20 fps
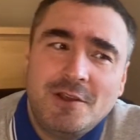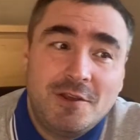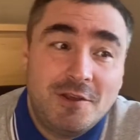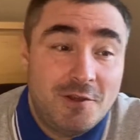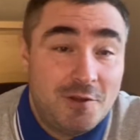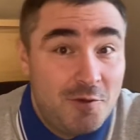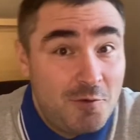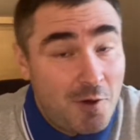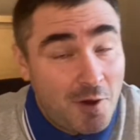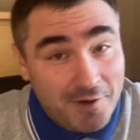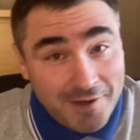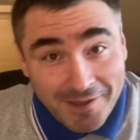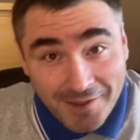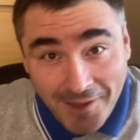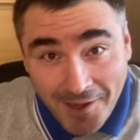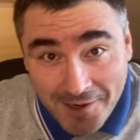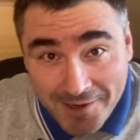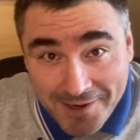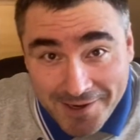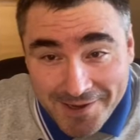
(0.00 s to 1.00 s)
you are in
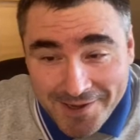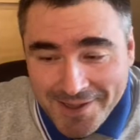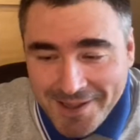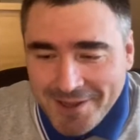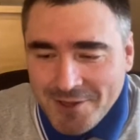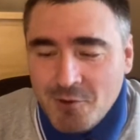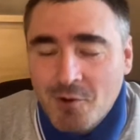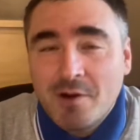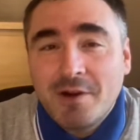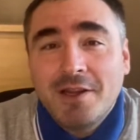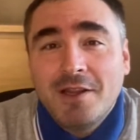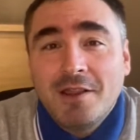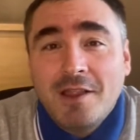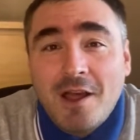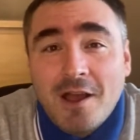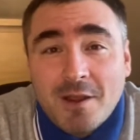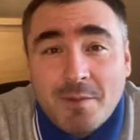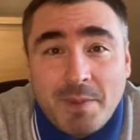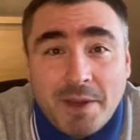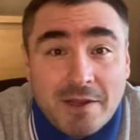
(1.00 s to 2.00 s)
luck. You are in
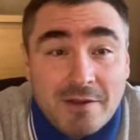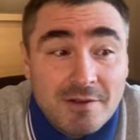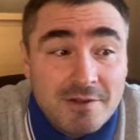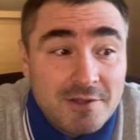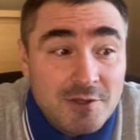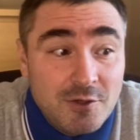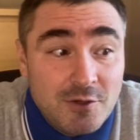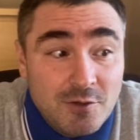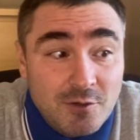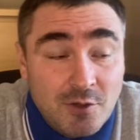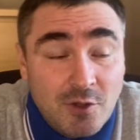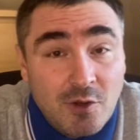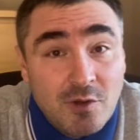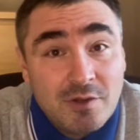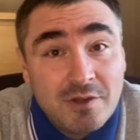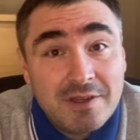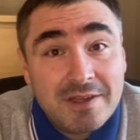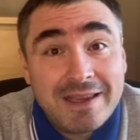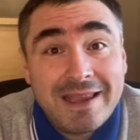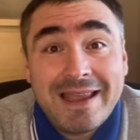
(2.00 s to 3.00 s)
luck because you
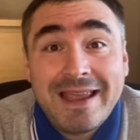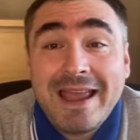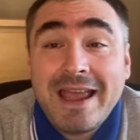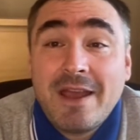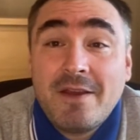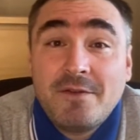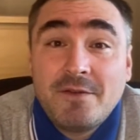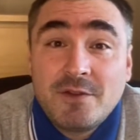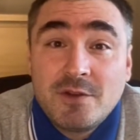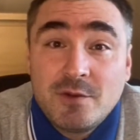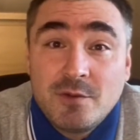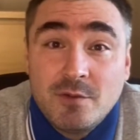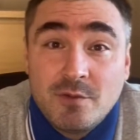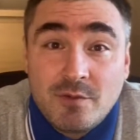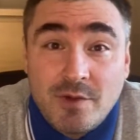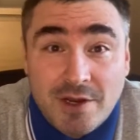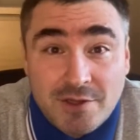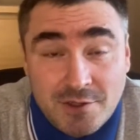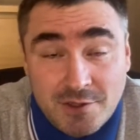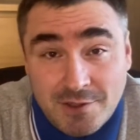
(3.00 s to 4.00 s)
don't have to
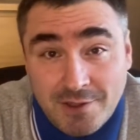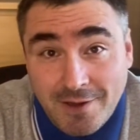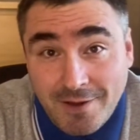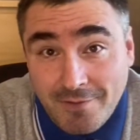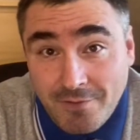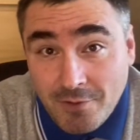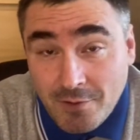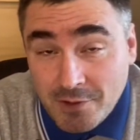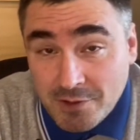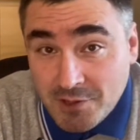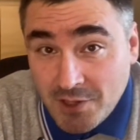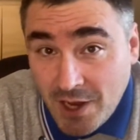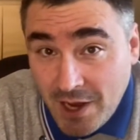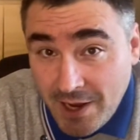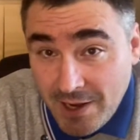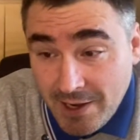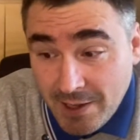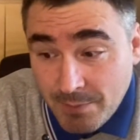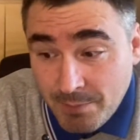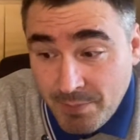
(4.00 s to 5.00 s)
register for
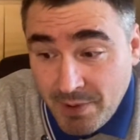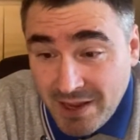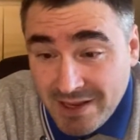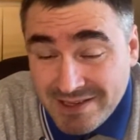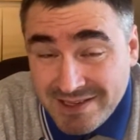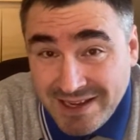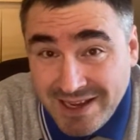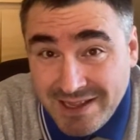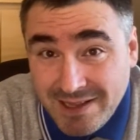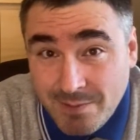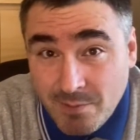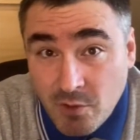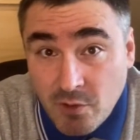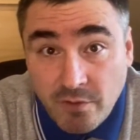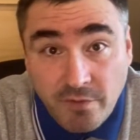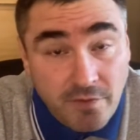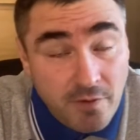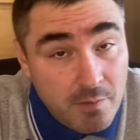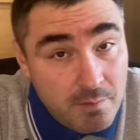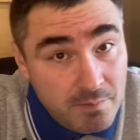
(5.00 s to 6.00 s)
Thailand Pass anymore
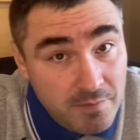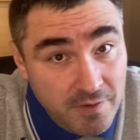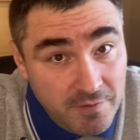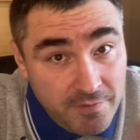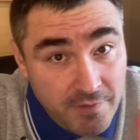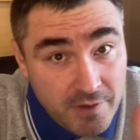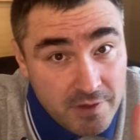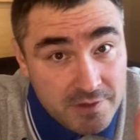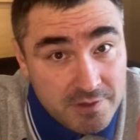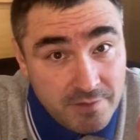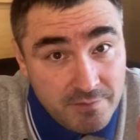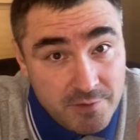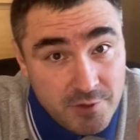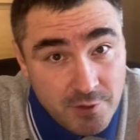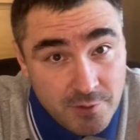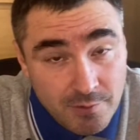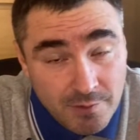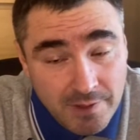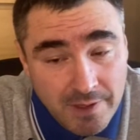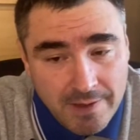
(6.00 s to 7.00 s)
from the 1st of
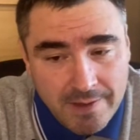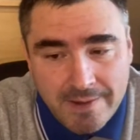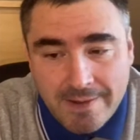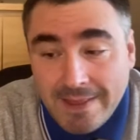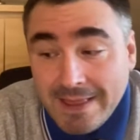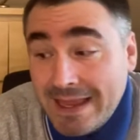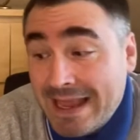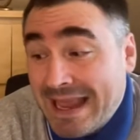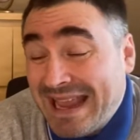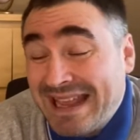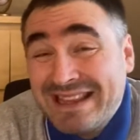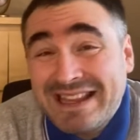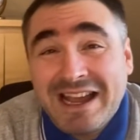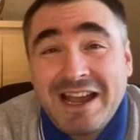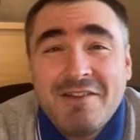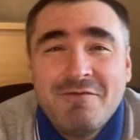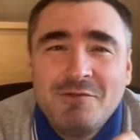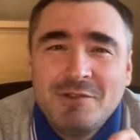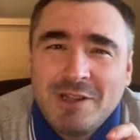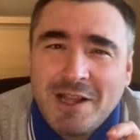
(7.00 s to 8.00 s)
June. And I
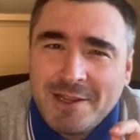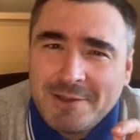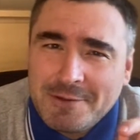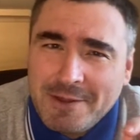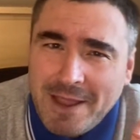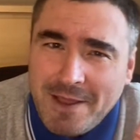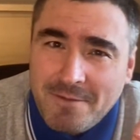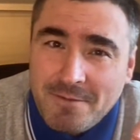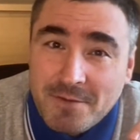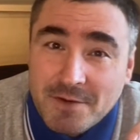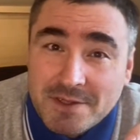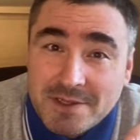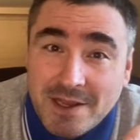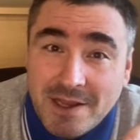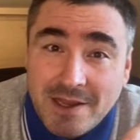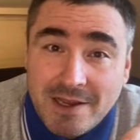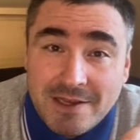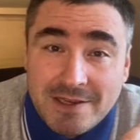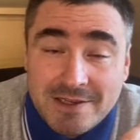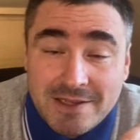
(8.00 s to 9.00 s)
would like to
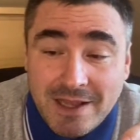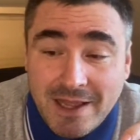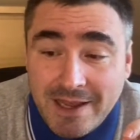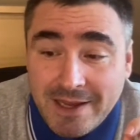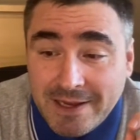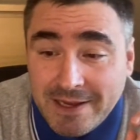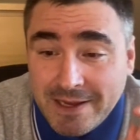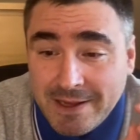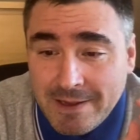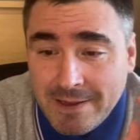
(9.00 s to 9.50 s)
emphasize like,